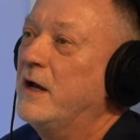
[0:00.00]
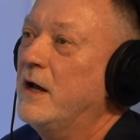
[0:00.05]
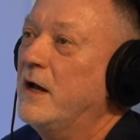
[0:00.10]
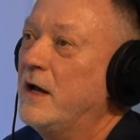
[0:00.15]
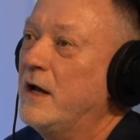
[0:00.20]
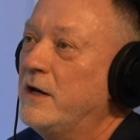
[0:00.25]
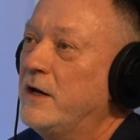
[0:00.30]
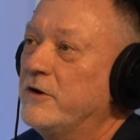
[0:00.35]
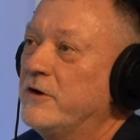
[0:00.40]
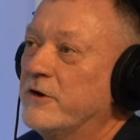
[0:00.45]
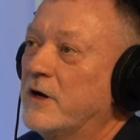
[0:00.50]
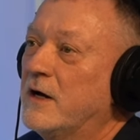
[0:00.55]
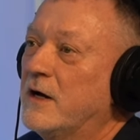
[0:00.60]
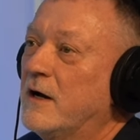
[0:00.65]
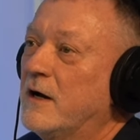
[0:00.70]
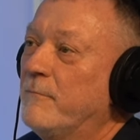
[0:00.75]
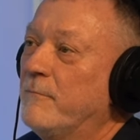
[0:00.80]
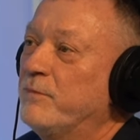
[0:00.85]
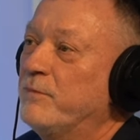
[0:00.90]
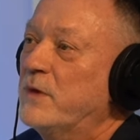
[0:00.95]
And
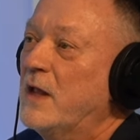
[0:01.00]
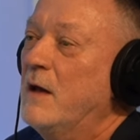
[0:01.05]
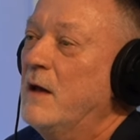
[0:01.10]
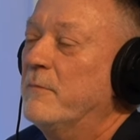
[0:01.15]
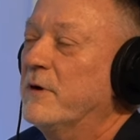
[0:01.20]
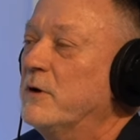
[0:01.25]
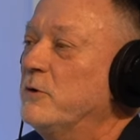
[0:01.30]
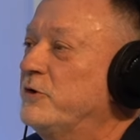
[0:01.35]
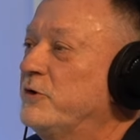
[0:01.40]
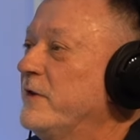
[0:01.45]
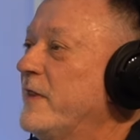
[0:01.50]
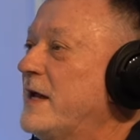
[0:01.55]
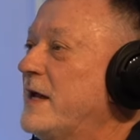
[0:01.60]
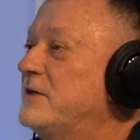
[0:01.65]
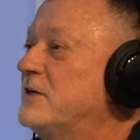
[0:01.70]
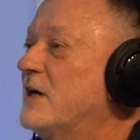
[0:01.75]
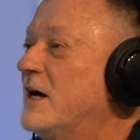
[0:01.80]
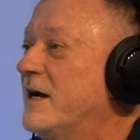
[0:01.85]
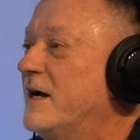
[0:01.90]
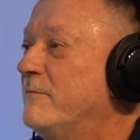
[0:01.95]
um, but it was in
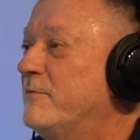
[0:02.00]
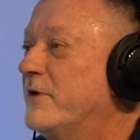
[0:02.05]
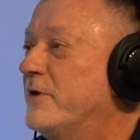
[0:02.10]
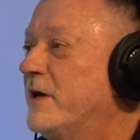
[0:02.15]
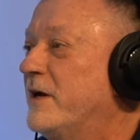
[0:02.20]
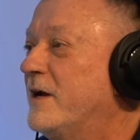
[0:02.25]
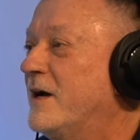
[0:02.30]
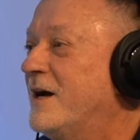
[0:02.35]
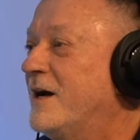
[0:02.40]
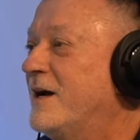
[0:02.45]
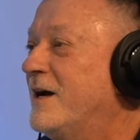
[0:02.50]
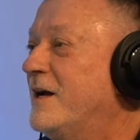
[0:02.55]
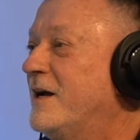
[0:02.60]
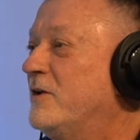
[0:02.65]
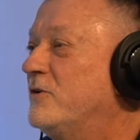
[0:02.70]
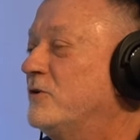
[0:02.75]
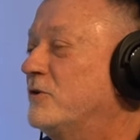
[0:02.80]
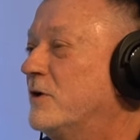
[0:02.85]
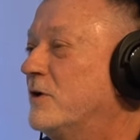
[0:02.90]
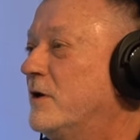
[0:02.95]
that time that
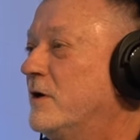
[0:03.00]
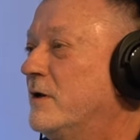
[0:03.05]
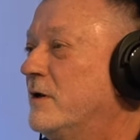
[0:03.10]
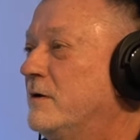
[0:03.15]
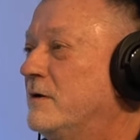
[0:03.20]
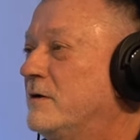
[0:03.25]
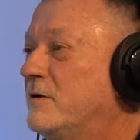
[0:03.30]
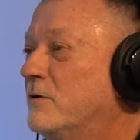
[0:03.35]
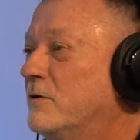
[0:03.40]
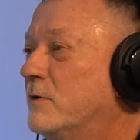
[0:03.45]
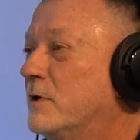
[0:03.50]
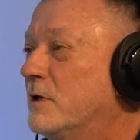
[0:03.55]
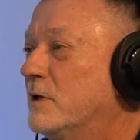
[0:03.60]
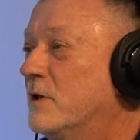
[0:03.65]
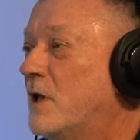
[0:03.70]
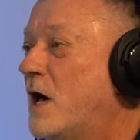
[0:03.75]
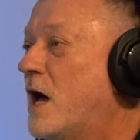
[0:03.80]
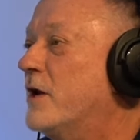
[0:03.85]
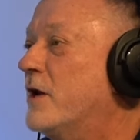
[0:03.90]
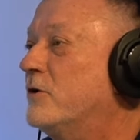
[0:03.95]
I started doing a
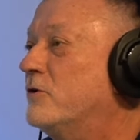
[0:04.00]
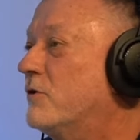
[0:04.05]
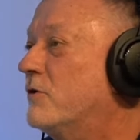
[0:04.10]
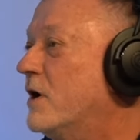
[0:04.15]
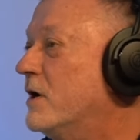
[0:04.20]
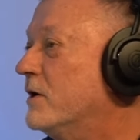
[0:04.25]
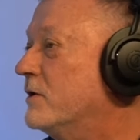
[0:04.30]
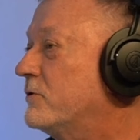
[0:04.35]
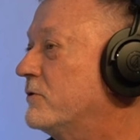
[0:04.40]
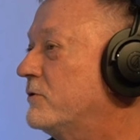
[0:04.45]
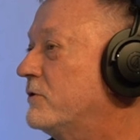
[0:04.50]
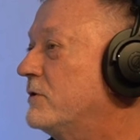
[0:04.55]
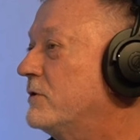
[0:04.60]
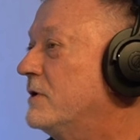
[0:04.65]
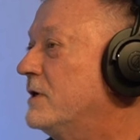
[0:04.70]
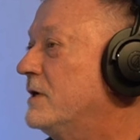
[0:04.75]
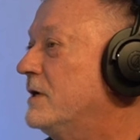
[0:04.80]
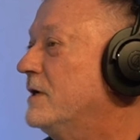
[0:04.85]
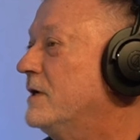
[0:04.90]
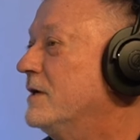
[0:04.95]
lot of drugs
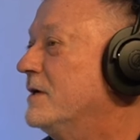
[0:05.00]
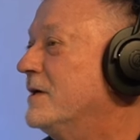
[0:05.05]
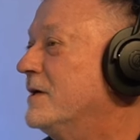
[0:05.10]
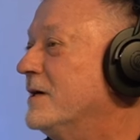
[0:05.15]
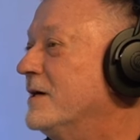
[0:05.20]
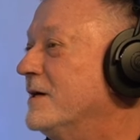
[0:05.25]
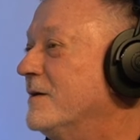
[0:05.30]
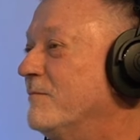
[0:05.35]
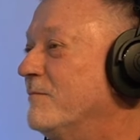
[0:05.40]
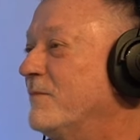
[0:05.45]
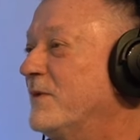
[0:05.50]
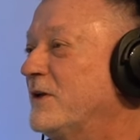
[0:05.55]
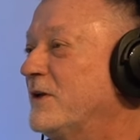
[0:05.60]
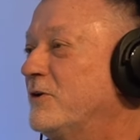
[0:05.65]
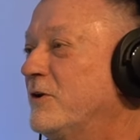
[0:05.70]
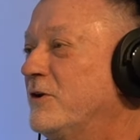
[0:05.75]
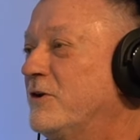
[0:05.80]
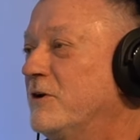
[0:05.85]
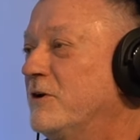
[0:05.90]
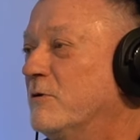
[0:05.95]
um,
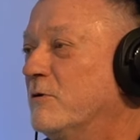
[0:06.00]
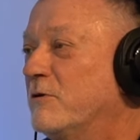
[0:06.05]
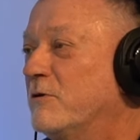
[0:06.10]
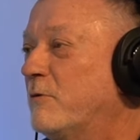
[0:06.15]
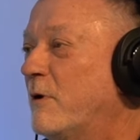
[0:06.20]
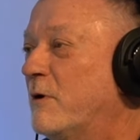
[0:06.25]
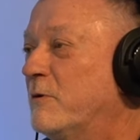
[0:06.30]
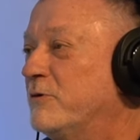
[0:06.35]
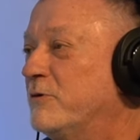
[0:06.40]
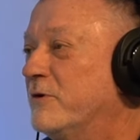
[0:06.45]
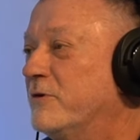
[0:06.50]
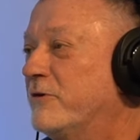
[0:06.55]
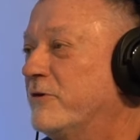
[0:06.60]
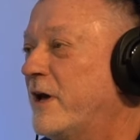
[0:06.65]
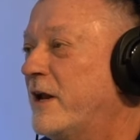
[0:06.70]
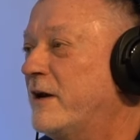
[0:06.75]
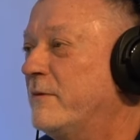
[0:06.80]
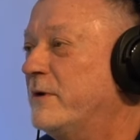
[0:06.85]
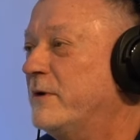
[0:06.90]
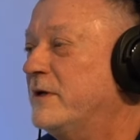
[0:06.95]
to deal with what was
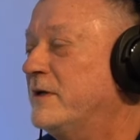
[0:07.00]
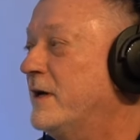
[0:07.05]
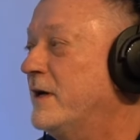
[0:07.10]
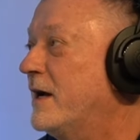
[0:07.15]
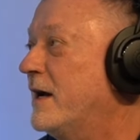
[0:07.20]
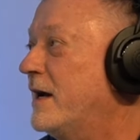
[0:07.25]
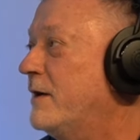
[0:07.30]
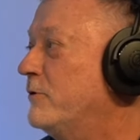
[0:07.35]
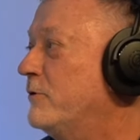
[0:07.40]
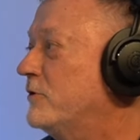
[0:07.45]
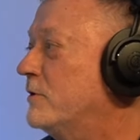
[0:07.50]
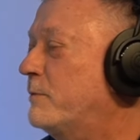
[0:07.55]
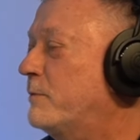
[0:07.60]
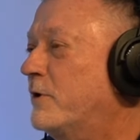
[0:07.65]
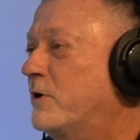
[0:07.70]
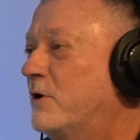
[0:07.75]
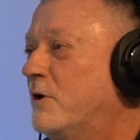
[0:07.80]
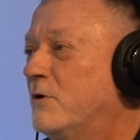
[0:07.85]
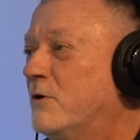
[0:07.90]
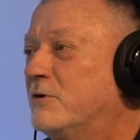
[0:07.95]
inside of me. Yeah, I was a
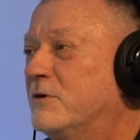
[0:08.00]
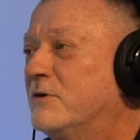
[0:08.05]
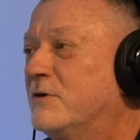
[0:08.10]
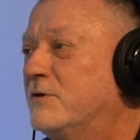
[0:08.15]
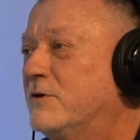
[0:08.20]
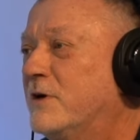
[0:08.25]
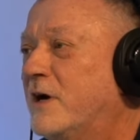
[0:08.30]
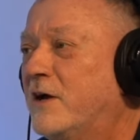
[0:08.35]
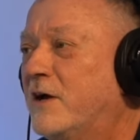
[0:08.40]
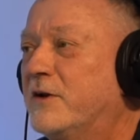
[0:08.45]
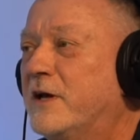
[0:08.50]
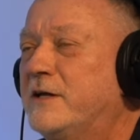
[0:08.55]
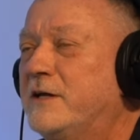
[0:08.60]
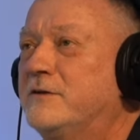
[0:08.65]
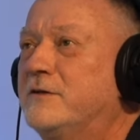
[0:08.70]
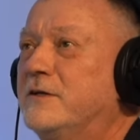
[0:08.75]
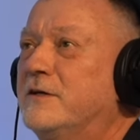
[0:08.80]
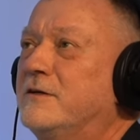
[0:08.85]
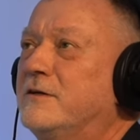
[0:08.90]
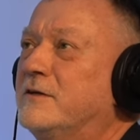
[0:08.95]
precocious child. I
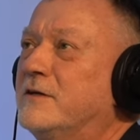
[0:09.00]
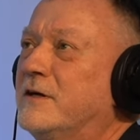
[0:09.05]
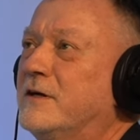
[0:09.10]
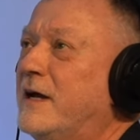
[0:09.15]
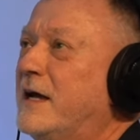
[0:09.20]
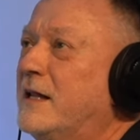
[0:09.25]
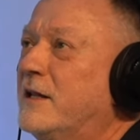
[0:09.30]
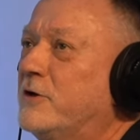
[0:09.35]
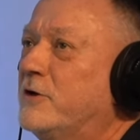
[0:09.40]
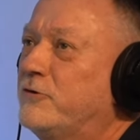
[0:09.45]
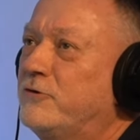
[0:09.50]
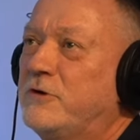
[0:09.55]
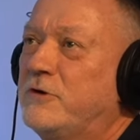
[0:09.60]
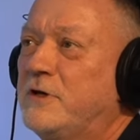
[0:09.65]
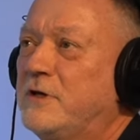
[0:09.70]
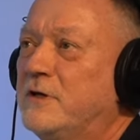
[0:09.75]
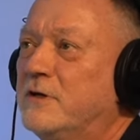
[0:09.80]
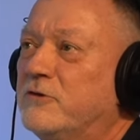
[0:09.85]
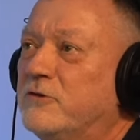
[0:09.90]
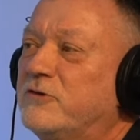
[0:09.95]
did uh,
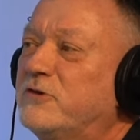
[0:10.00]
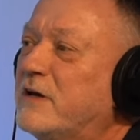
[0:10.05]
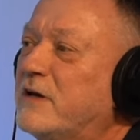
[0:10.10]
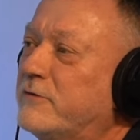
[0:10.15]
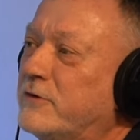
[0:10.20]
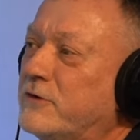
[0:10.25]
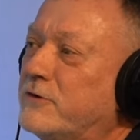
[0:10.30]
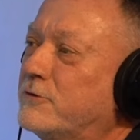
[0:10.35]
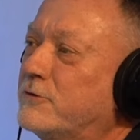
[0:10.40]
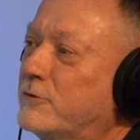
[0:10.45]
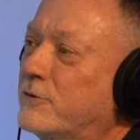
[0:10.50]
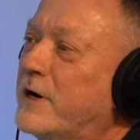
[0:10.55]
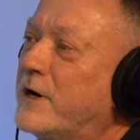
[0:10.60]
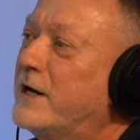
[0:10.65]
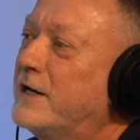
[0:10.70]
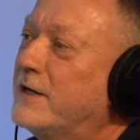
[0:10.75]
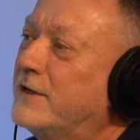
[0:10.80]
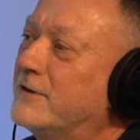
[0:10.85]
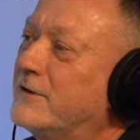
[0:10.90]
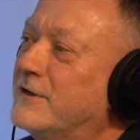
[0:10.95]
LSD in seventh
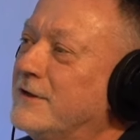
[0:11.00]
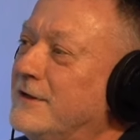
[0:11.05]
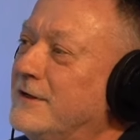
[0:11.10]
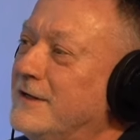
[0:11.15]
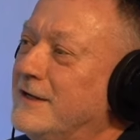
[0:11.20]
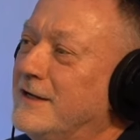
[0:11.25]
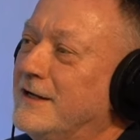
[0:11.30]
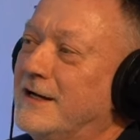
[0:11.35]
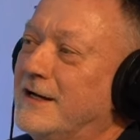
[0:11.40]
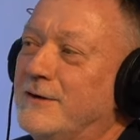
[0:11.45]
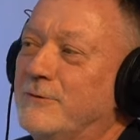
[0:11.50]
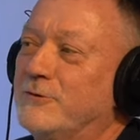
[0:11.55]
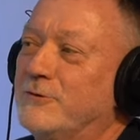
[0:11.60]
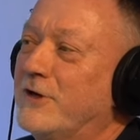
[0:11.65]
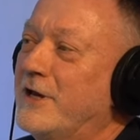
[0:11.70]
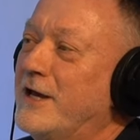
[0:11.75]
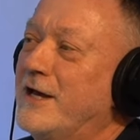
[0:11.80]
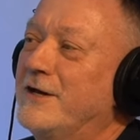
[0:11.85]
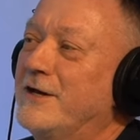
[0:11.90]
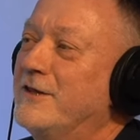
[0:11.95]
grade. Really? I was
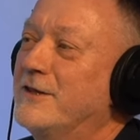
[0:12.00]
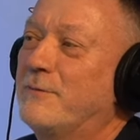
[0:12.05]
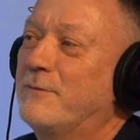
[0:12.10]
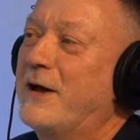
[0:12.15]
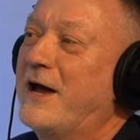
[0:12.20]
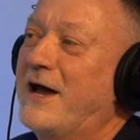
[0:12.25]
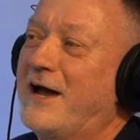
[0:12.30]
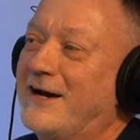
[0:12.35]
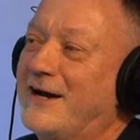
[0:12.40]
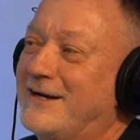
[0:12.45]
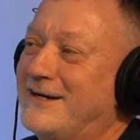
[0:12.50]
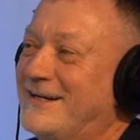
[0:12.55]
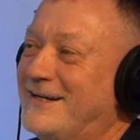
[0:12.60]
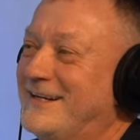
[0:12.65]
ahead of the pack.